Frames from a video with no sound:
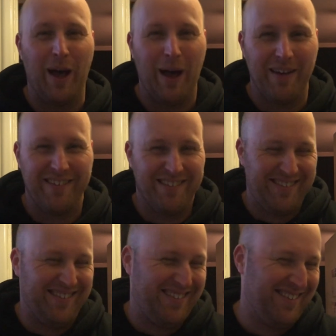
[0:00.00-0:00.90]
that.
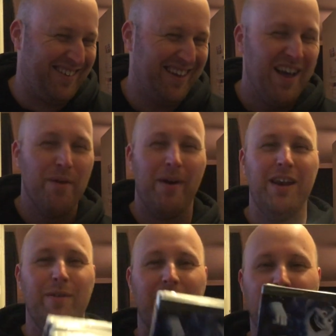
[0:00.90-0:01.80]
but
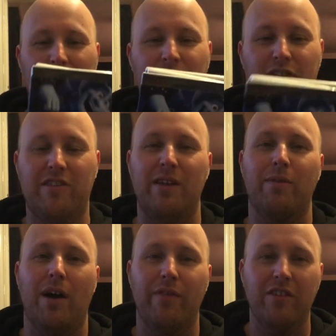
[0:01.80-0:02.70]
anyway, so that's the
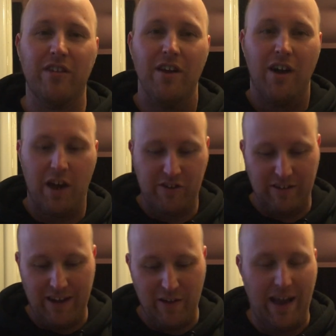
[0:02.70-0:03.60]
slip covers. I
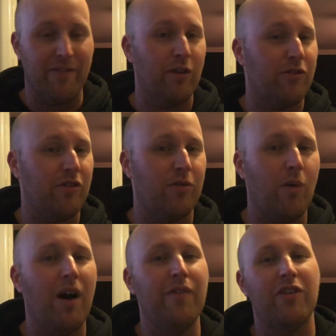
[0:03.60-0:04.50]
shall now hand those to the
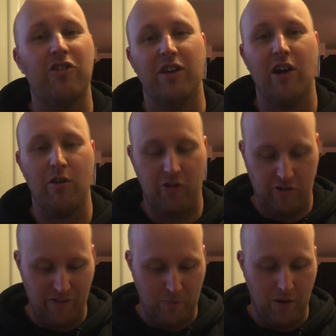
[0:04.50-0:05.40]
wife and she can go
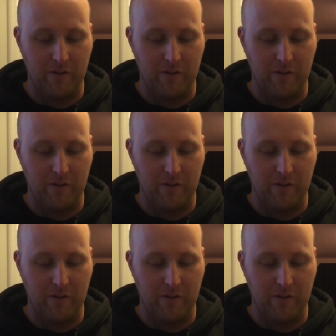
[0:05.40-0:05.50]
shove them